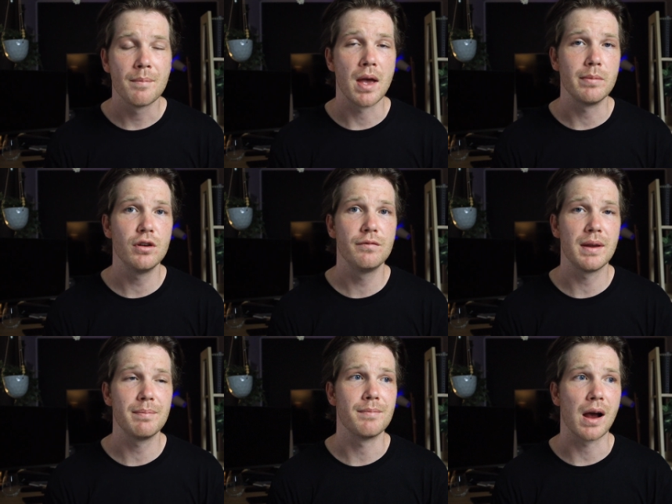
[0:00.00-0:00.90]
maybe you've
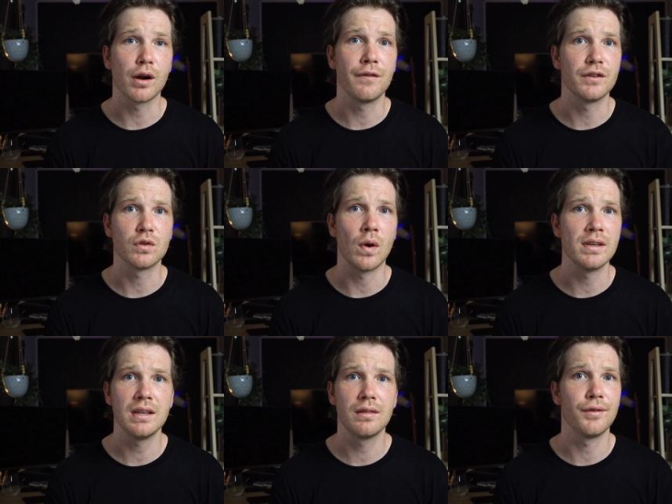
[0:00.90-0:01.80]
been married for
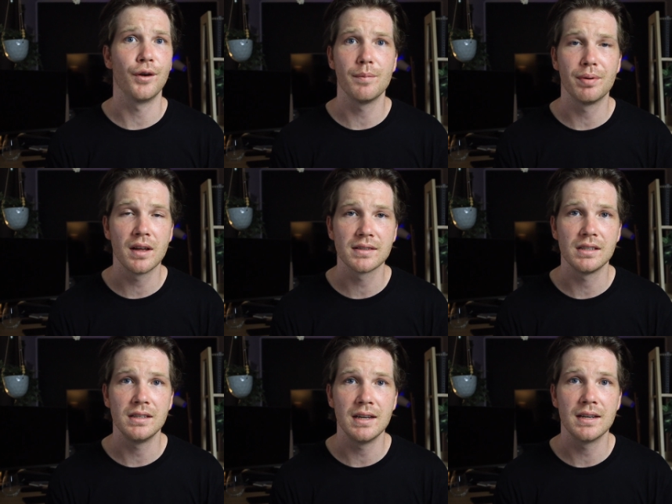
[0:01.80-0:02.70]
20, 30 plus
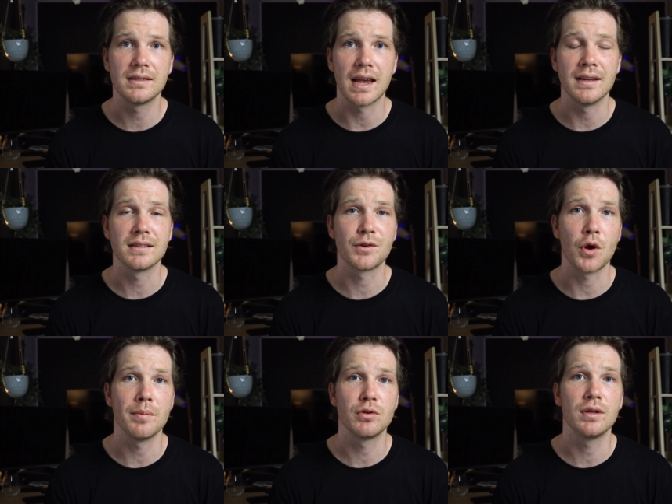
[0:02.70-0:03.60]
years and it's
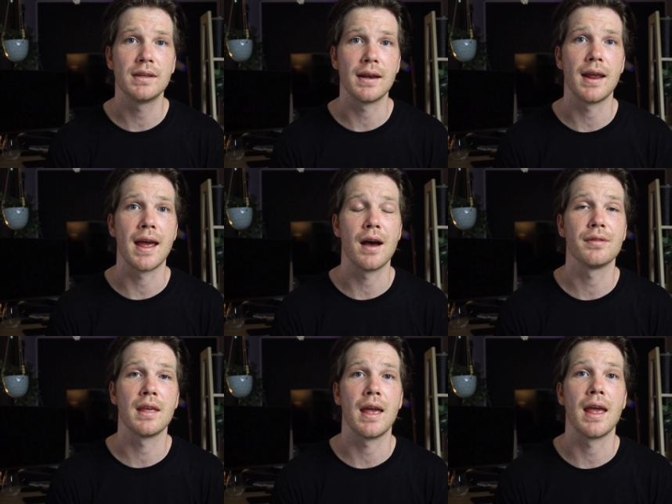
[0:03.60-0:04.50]
time to get it
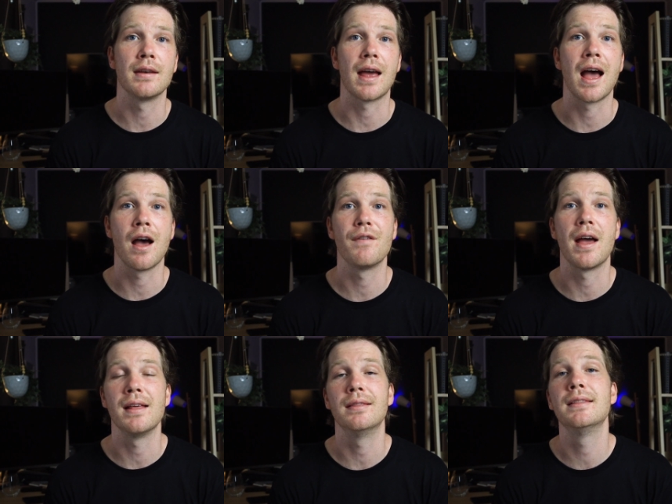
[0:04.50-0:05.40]
out there and have
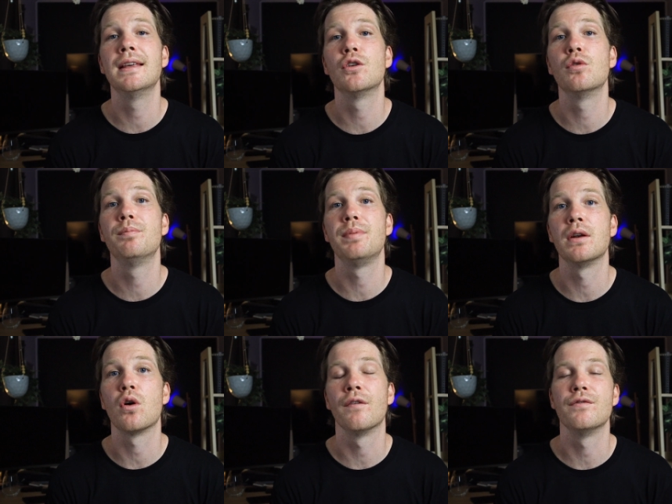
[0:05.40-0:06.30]
a little
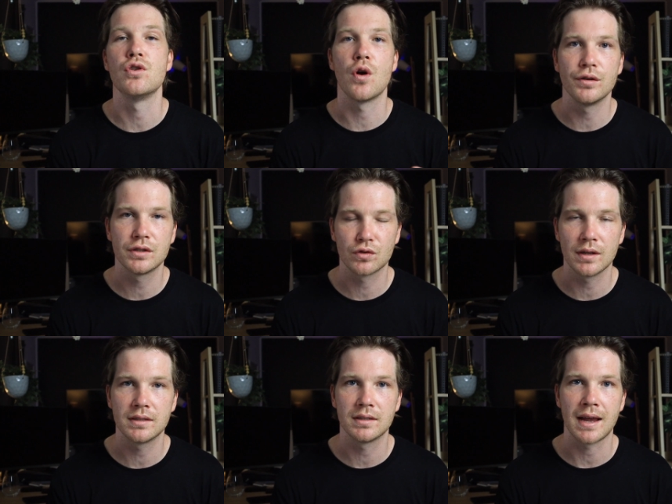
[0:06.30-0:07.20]
bit of no
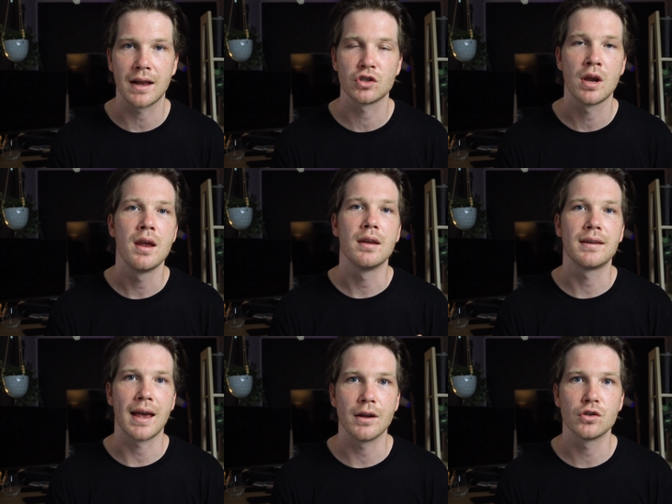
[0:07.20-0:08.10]
strings attached,
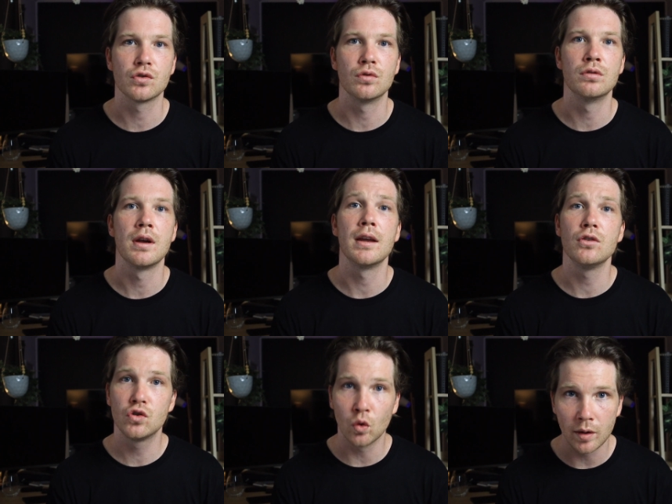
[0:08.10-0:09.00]
casual
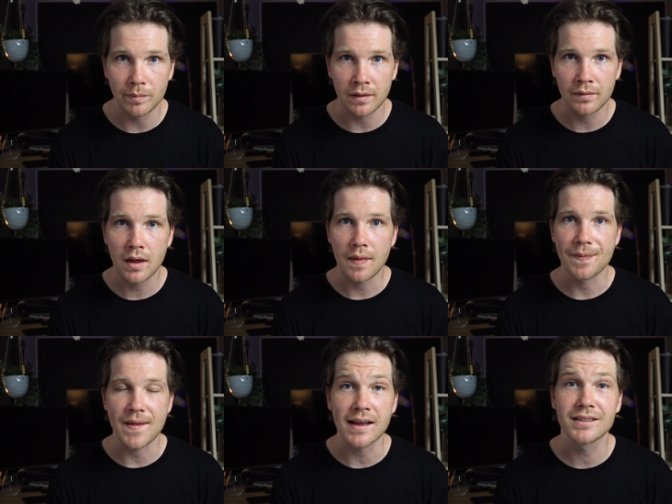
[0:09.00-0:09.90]
enjoyment.
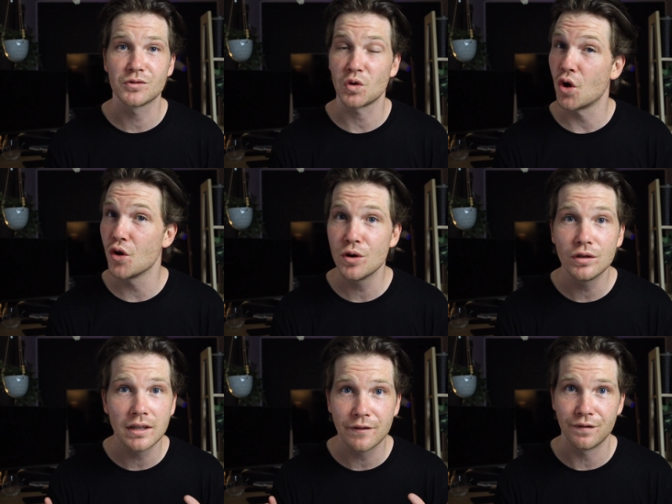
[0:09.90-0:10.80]
That's
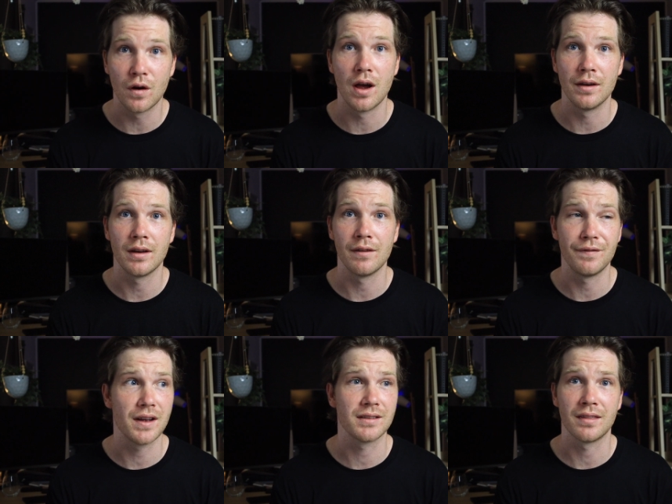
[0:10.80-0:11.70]
totally fine. In
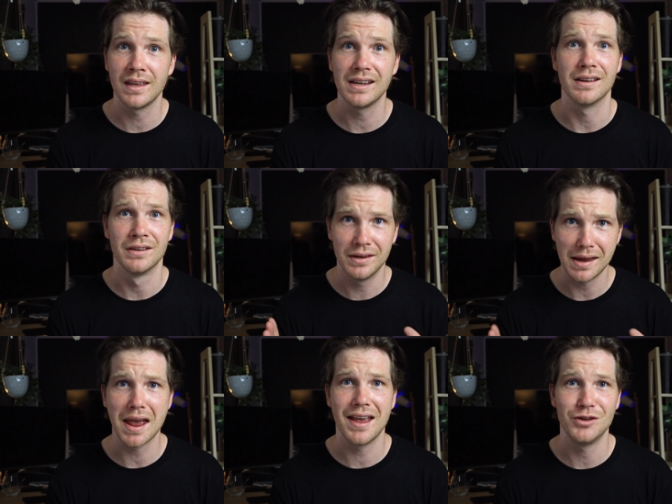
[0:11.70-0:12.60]
fact, I think,
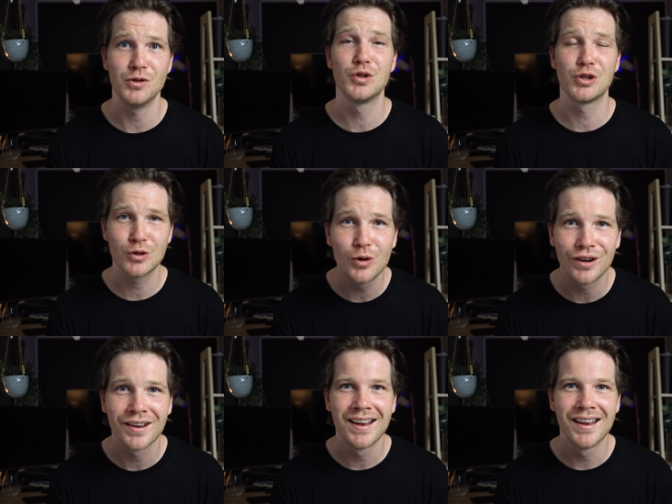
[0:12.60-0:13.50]
yeah, you should.